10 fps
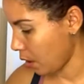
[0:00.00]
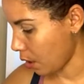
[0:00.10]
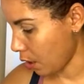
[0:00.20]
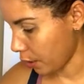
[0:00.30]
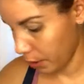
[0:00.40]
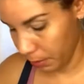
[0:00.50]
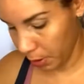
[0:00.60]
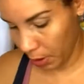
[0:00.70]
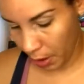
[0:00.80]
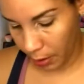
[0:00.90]
Awesome.
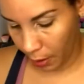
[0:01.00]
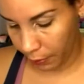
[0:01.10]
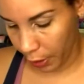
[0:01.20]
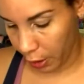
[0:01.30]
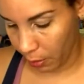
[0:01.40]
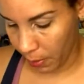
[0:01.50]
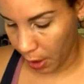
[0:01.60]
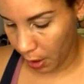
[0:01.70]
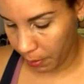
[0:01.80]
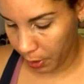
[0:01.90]
It takes off like your
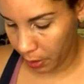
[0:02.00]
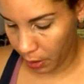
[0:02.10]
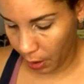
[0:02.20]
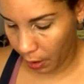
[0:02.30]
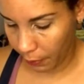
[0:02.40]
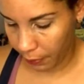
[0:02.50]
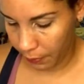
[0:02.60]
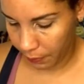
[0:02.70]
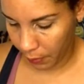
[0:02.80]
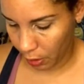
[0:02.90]
makeup and stuff.
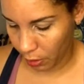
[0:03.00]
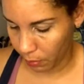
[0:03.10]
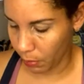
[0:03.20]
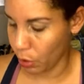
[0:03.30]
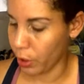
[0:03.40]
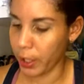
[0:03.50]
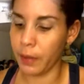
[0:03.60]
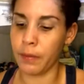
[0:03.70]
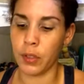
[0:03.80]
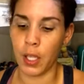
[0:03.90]
There's some more
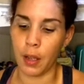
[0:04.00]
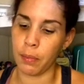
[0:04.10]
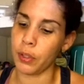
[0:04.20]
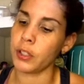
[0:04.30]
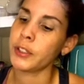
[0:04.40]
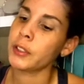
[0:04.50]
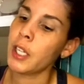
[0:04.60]
samples.